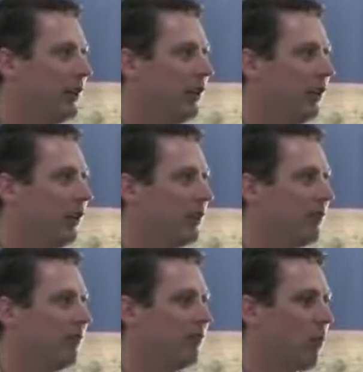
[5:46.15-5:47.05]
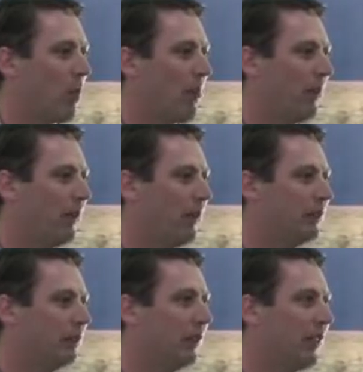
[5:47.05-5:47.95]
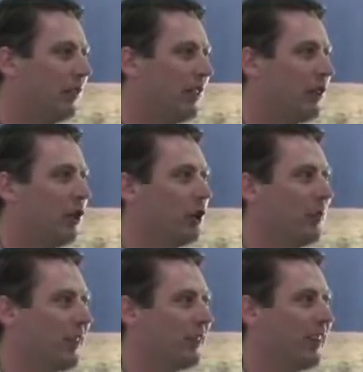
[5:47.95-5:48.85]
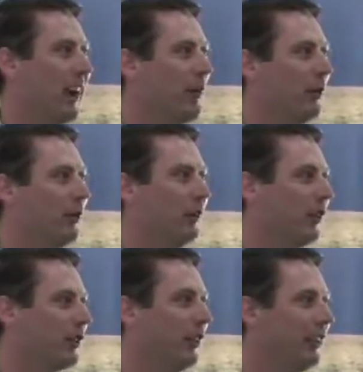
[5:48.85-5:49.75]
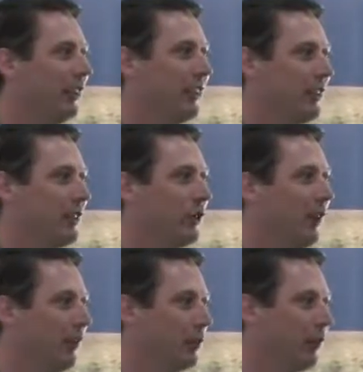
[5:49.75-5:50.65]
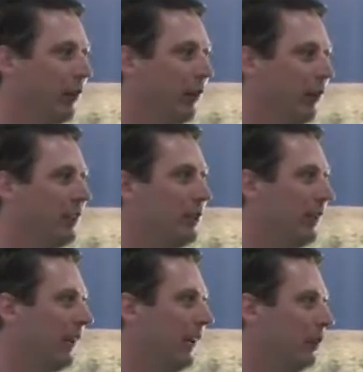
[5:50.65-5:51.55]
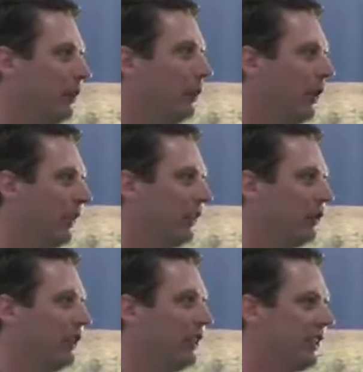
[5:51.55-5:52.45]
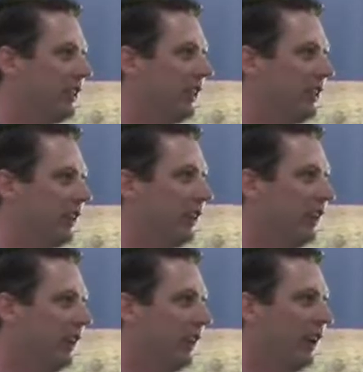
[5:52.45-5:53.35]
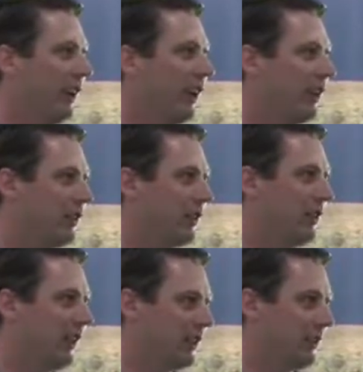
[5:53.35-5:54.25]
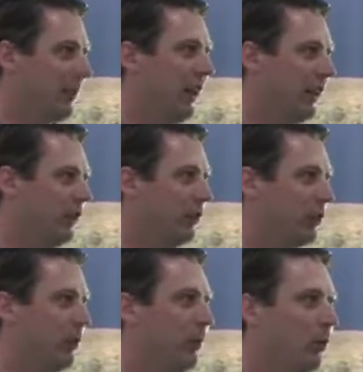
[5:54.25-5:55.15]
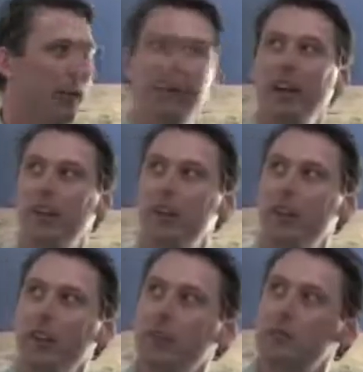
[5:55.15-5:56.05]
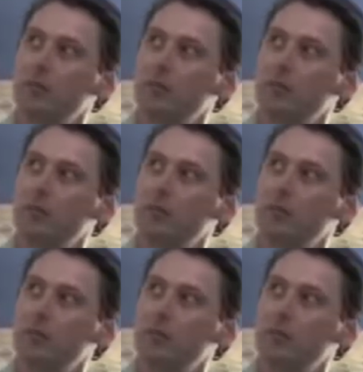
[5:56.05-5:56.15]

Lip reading: is not as hasn't got as much carbon dioxide in it as it should have, because a lot of it is being captured by natural vegetation and the ocean. So that's part of what's been pulled out of the atmosphere.